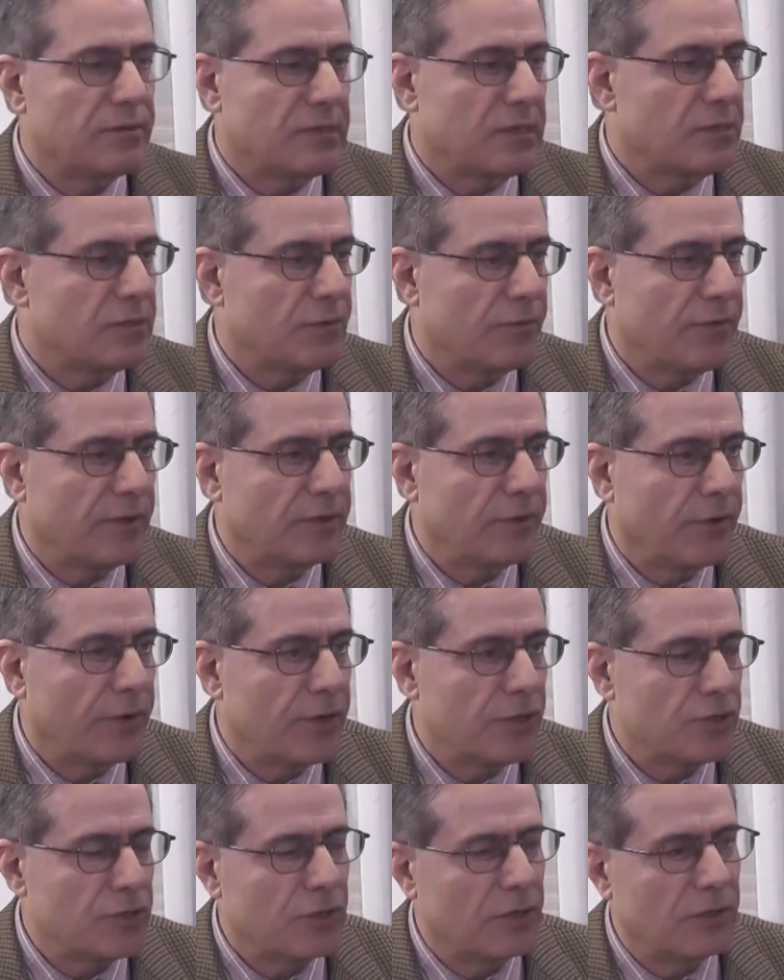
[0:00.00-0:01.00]
of
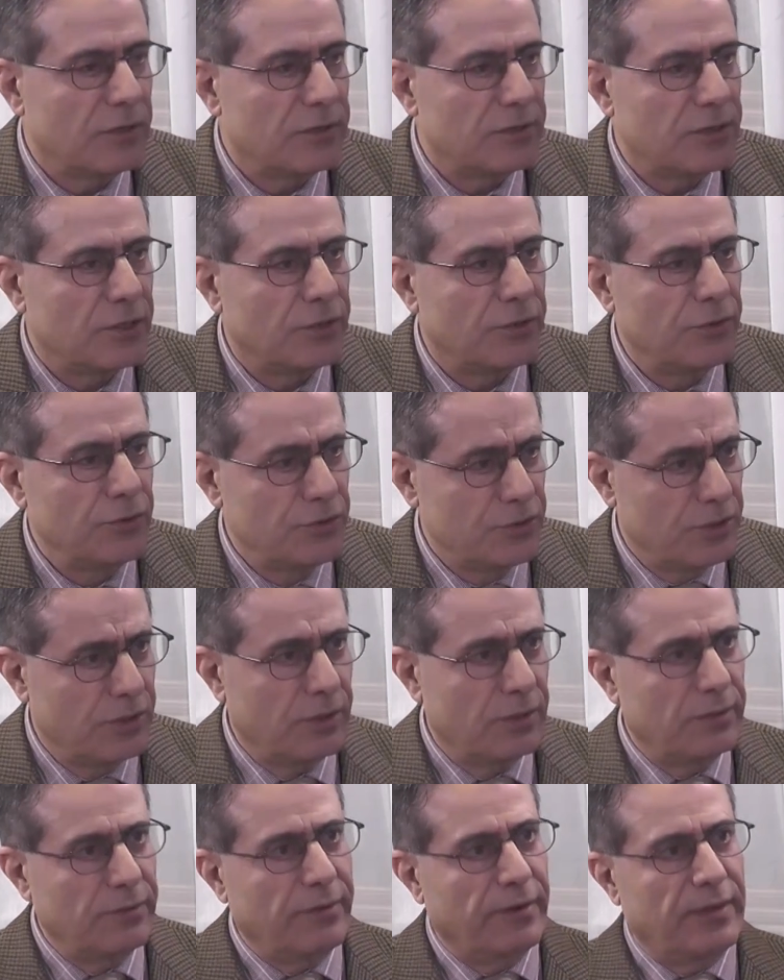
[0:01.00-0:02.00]
educational institutions
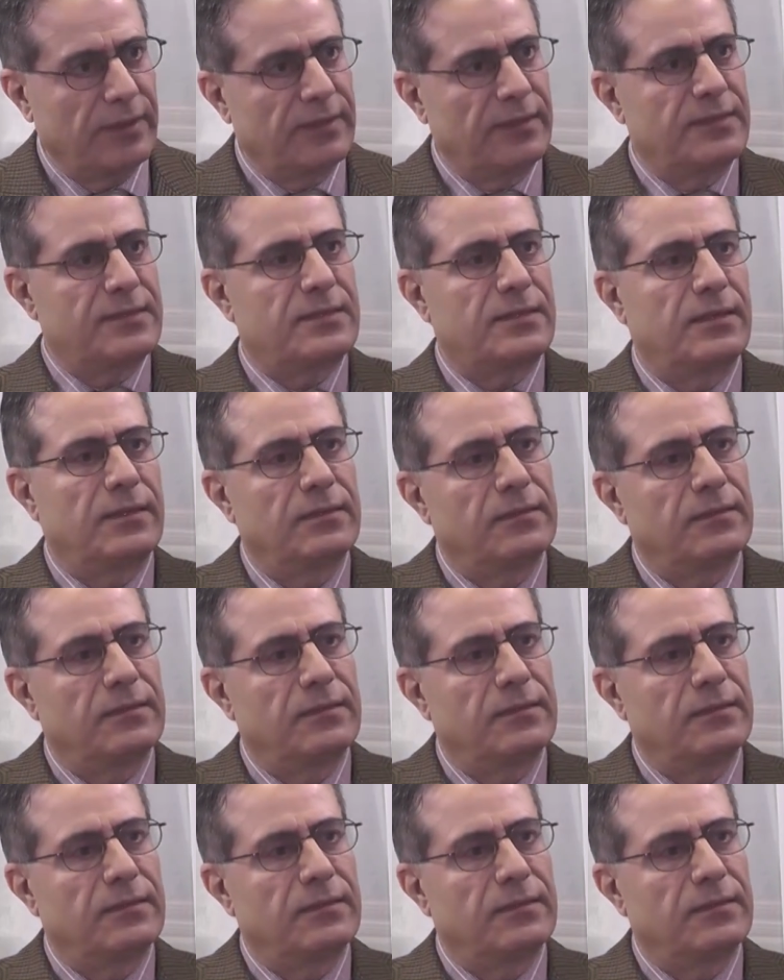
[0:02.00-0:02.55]
in the United States.